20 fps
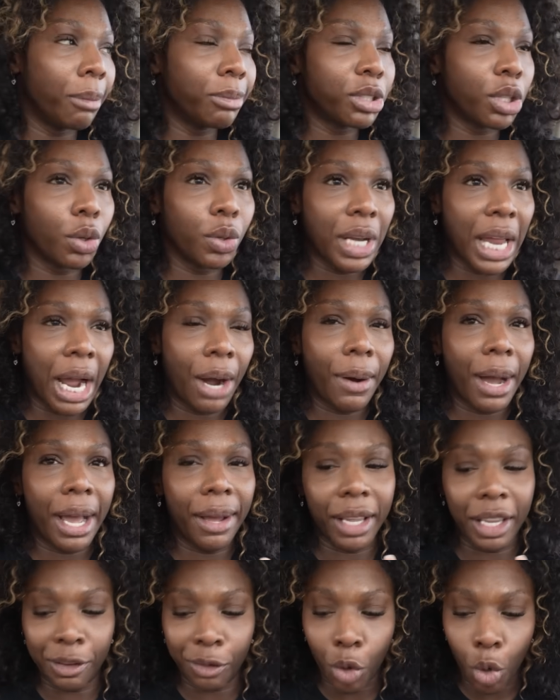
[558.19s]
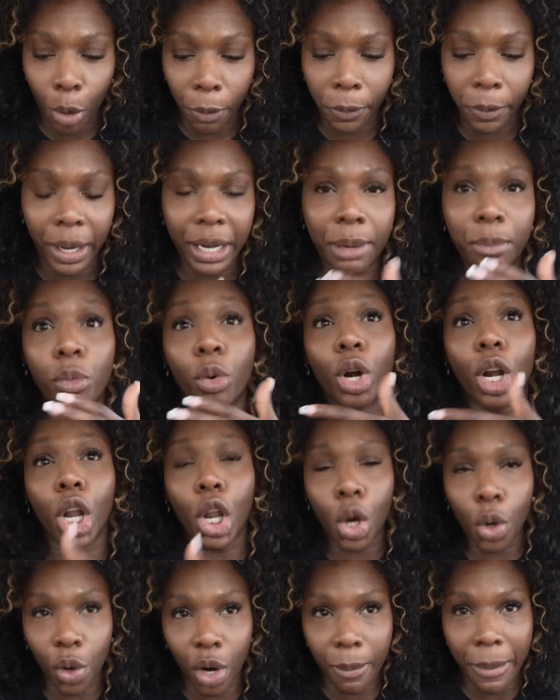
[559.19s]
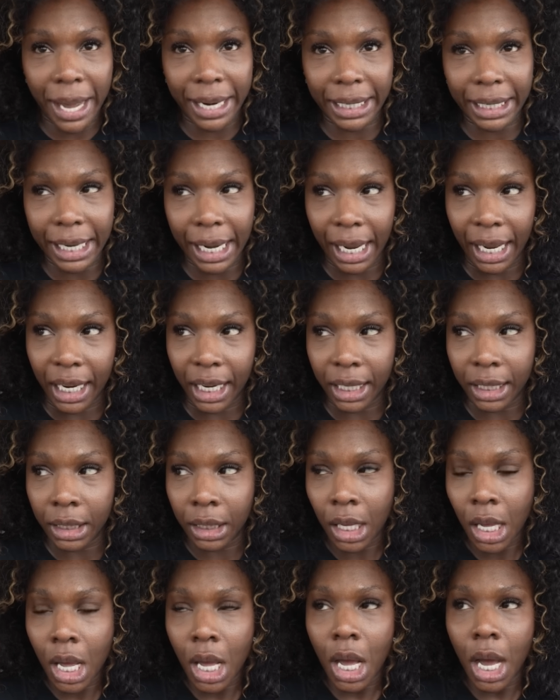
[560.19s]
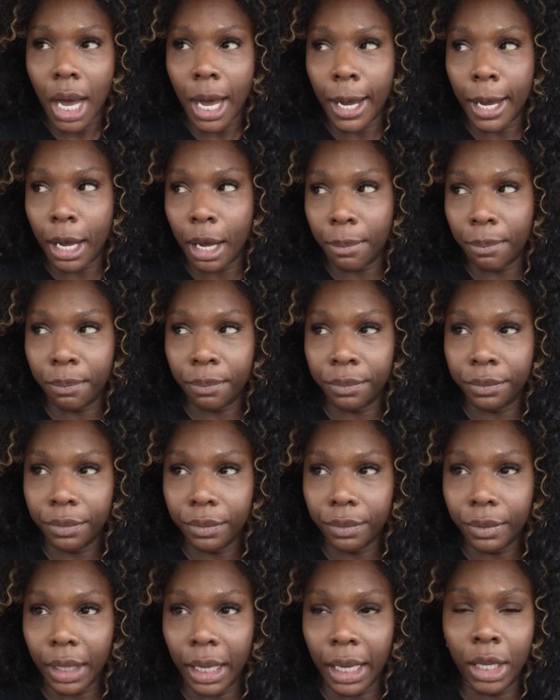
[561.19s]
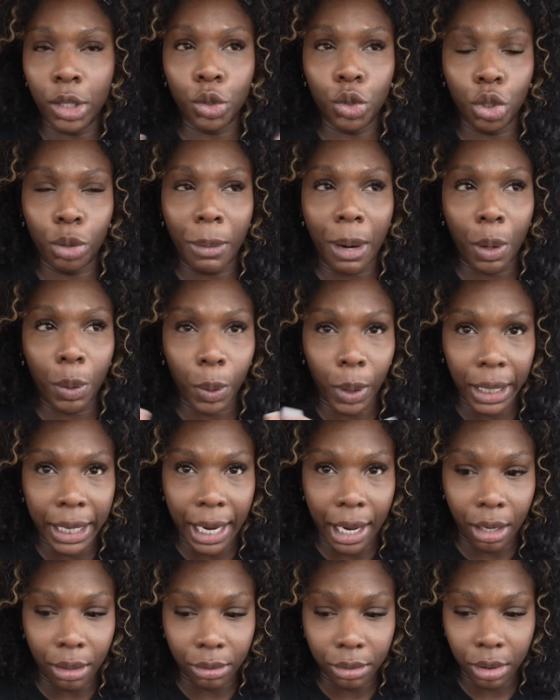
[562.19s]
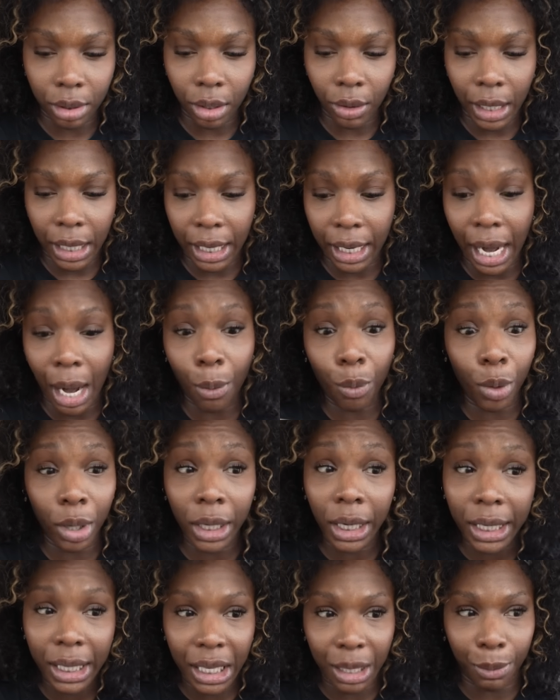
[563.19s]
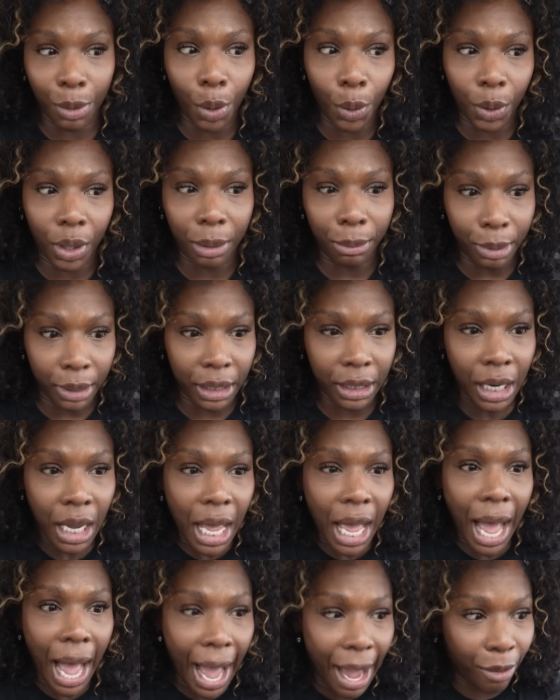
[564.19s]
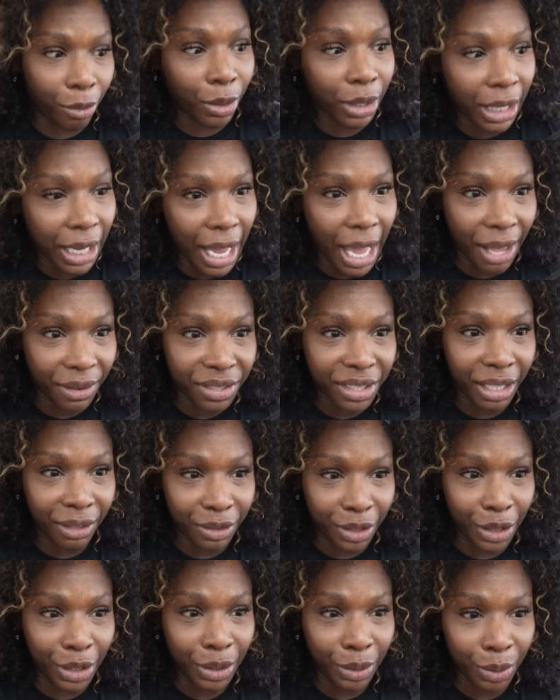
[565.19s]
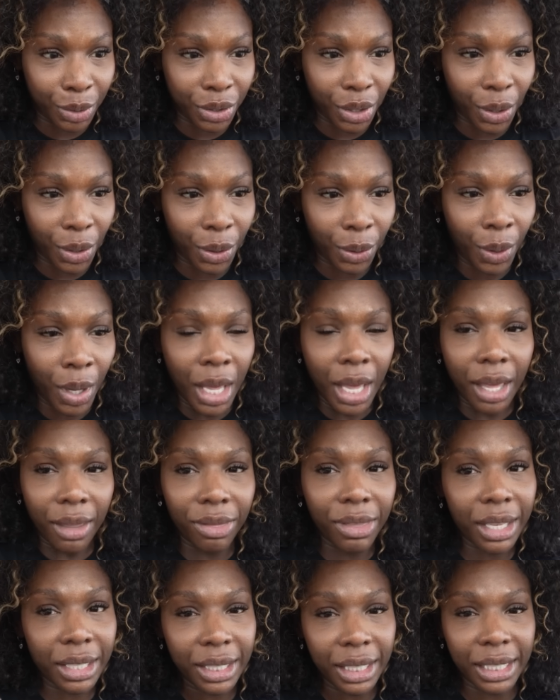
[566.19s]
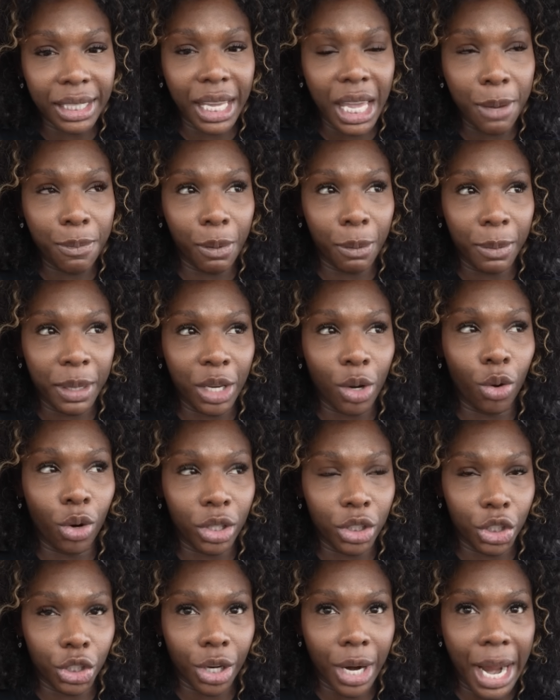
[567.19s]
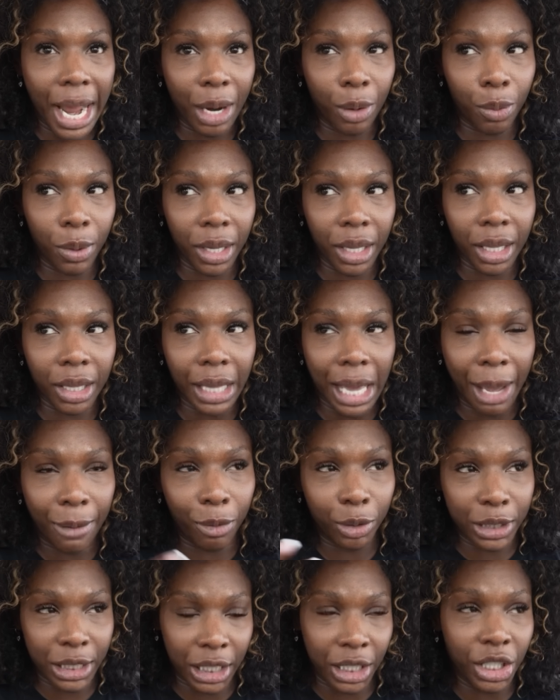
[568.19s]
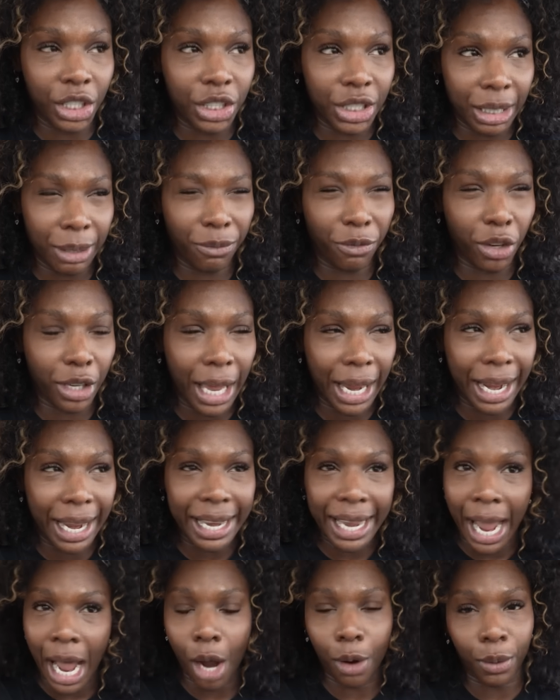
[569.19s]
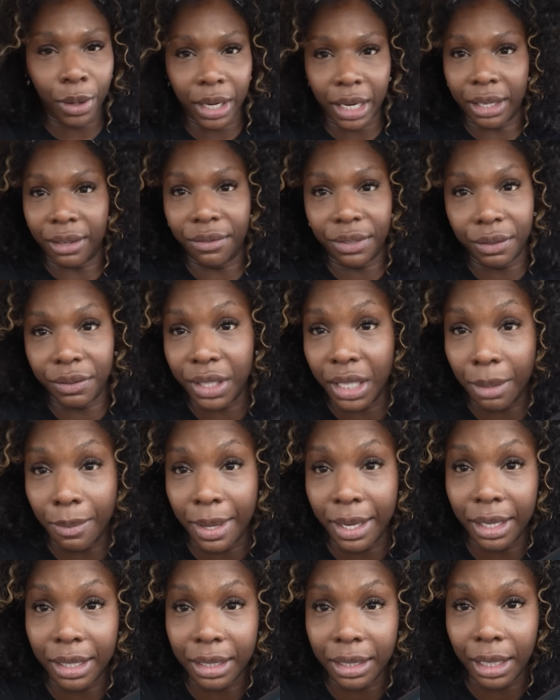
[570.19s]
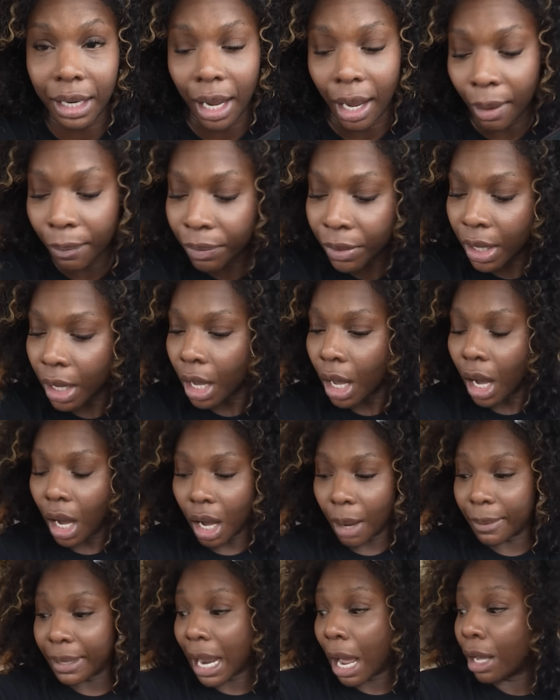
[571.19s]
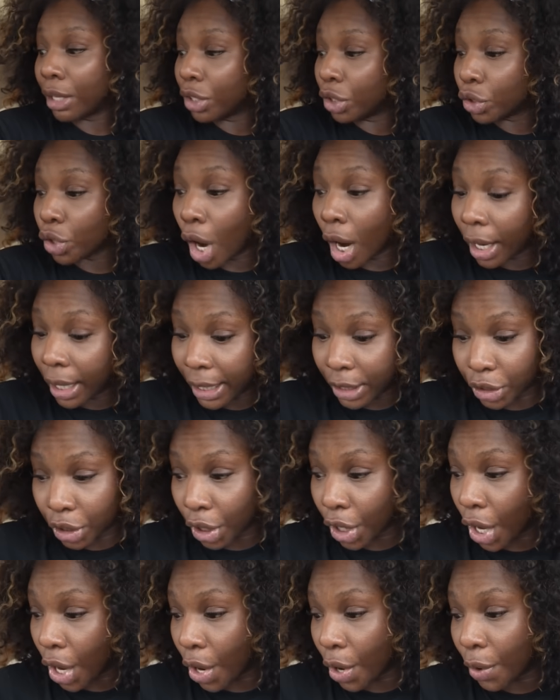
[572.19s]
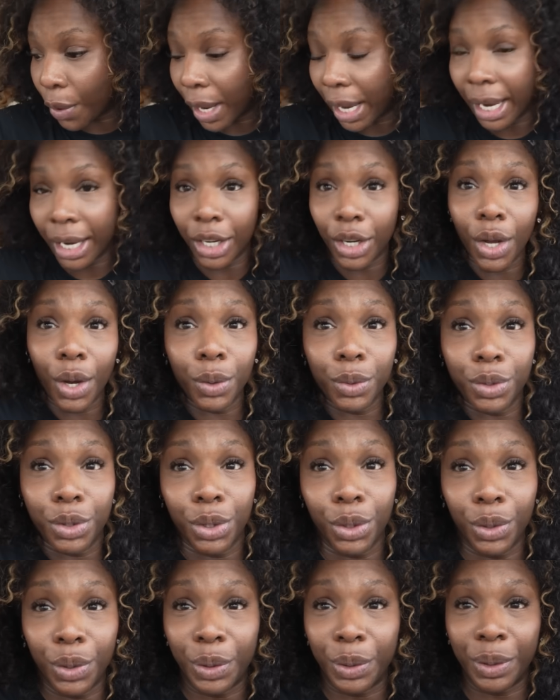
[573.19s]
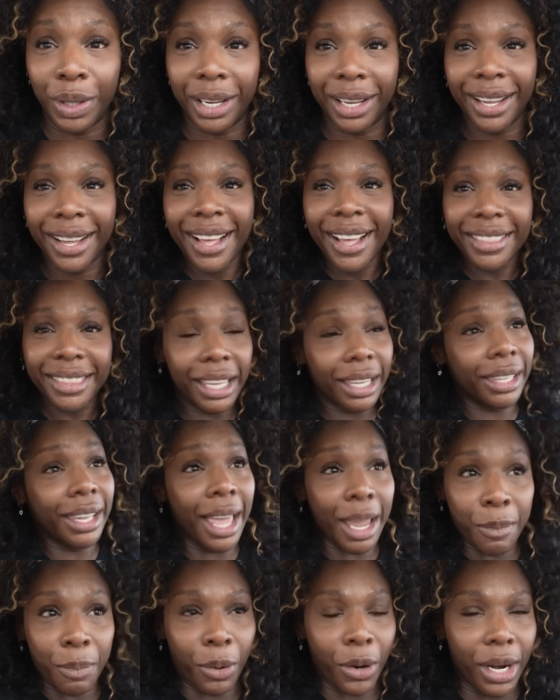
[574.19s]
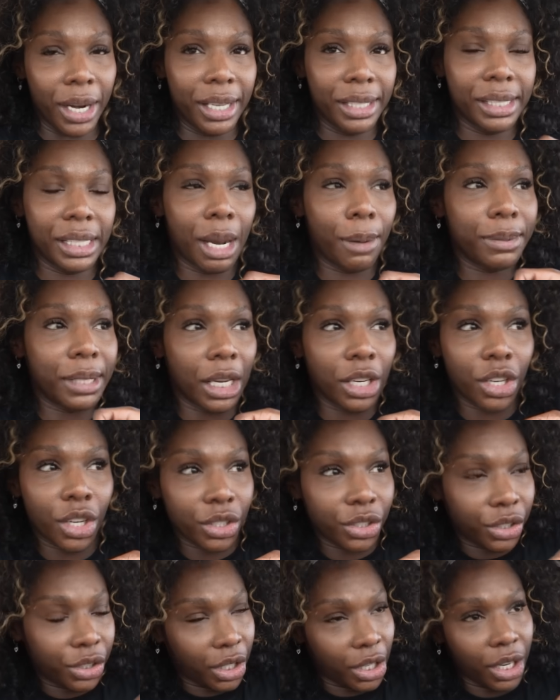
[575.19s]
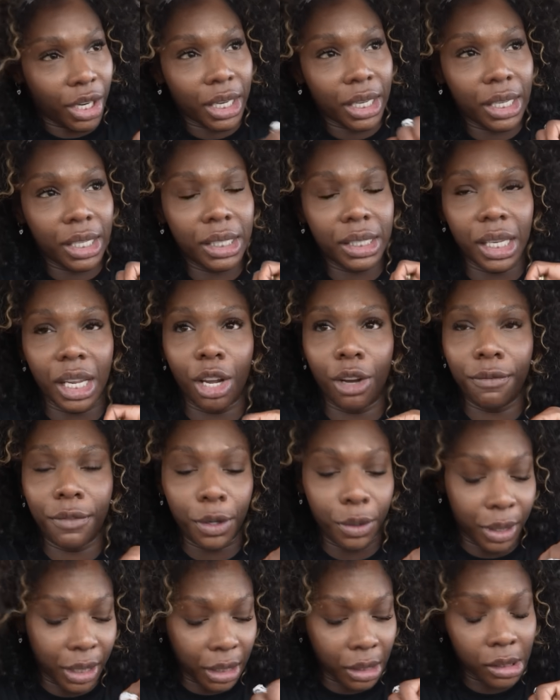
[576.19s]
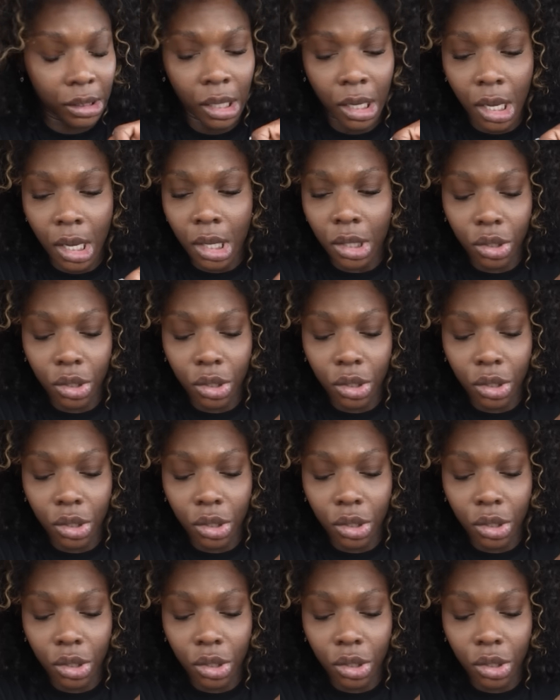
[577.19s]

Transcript: So now I incorporated more lower body days into my workouts. Okay, I wanted to keep going, but I really have stuff to do. So this is keeping me on track I was in the gym for like an hour and 15 minutes today. And I started to go to the leg press, and I was like, Jerrika, stay on focus.